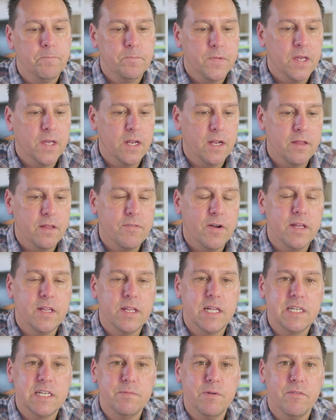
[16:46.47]
And I find
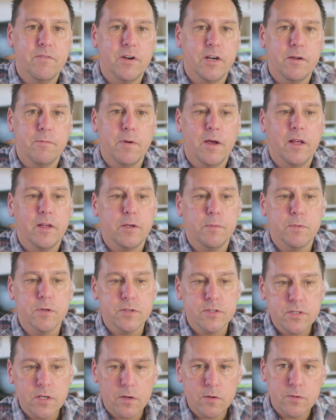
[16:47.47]
that to be very
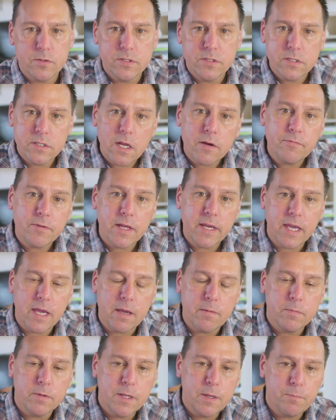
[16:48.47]
valuable. So stuff like
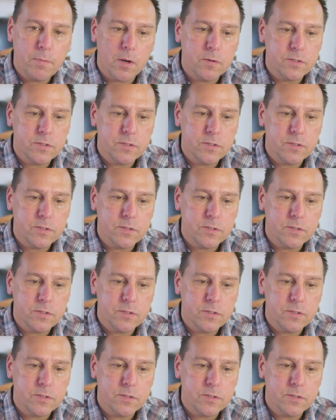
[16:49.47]
Emily